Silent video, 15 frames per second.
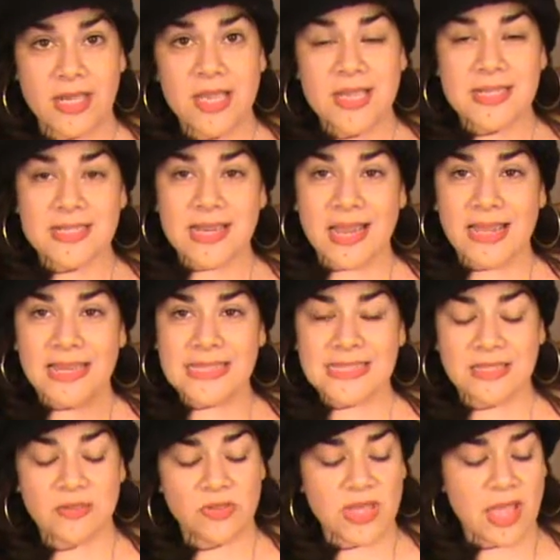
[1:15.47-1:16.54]
to kind of
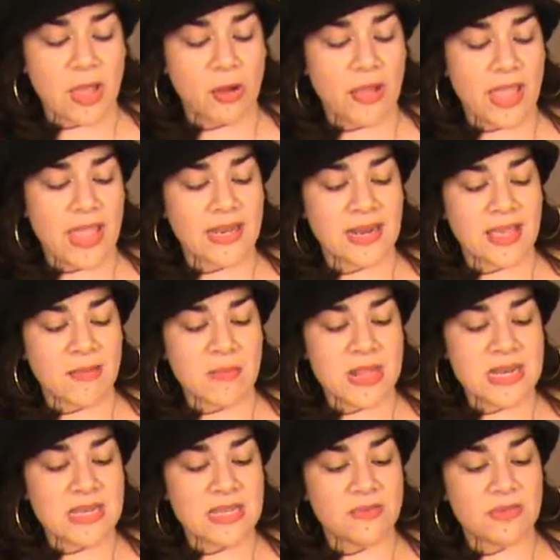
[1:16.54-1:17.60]
divvy out, and I made it
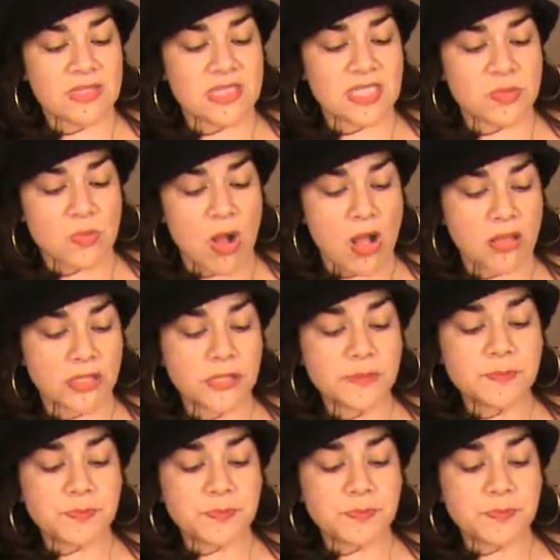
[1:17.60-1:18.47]
even smaller.